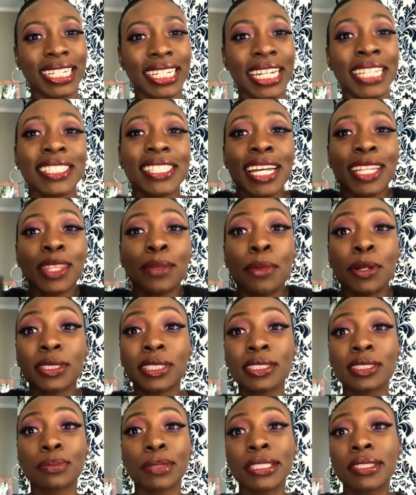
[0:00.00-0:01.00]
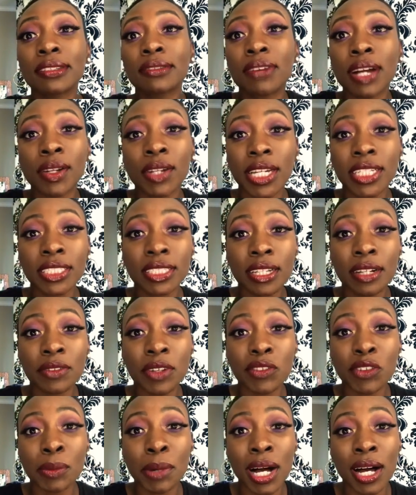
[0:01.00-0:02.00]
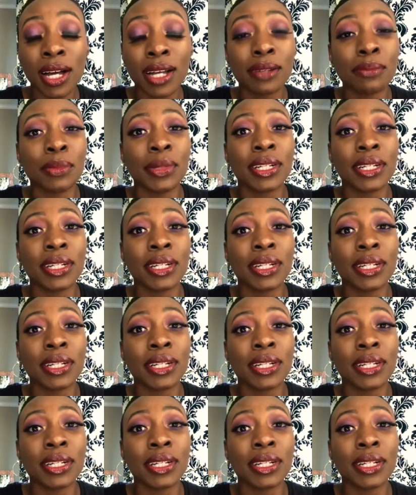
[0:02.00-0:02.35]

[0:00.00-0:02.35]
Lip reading: It's not the most expensive foundation I've ever bought,